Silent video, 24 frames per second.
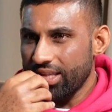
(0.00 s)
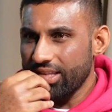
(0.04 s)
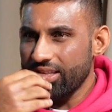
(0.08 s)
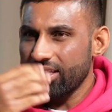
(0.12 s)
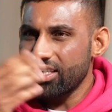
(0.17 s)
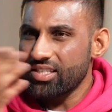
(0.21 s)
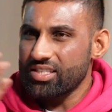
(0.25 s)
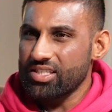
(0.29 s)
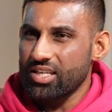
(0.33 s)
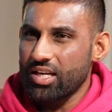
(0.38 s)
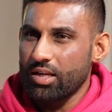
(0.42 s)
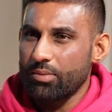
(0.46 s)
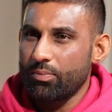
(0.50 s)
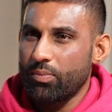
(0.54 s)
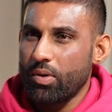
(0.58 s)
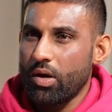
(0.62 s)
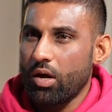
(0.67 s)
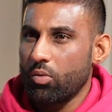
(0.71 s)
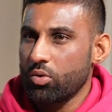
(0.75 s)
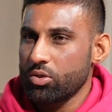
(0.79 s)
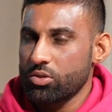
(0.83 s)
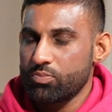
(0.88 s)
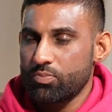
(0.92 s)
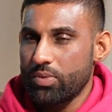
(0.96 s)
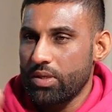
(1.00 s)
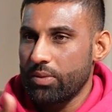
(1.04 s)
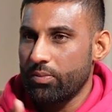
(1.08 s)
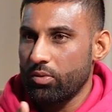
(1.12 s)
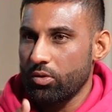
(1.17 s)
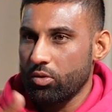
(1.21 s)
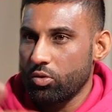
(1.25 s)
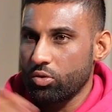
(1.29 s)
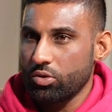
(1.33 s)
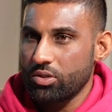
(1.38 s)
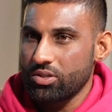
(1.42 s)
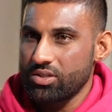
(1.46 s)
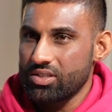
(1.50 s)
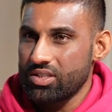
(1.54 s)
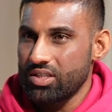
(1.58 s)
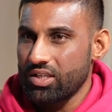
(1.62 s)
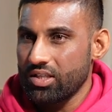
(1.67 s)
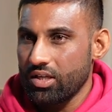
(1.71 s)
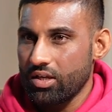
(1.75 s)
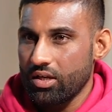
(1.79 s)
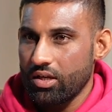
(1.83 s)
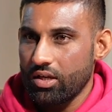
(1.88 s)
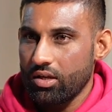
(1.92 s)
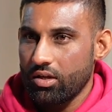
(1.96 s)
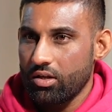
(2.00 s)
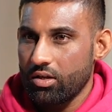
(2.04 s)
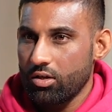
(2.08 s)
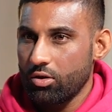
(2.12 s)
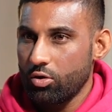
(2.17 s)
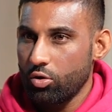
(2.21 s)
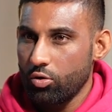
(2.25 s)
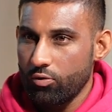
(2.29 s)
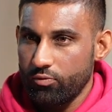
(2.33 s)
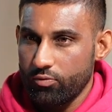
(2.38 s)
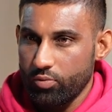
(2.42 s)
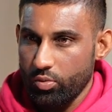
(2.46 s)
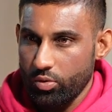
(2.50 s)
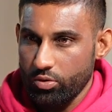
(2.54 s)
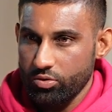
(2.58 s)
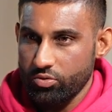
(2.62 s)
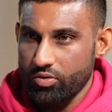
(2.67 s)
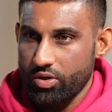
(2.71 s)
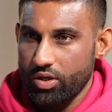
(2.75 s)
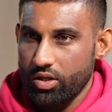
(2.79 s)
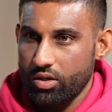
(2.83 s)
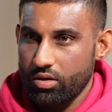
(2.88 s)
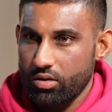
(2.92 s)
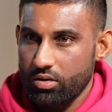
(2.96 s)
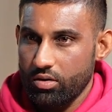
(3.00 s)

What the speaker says: think the sad part was people couldn't see their loved ones, right?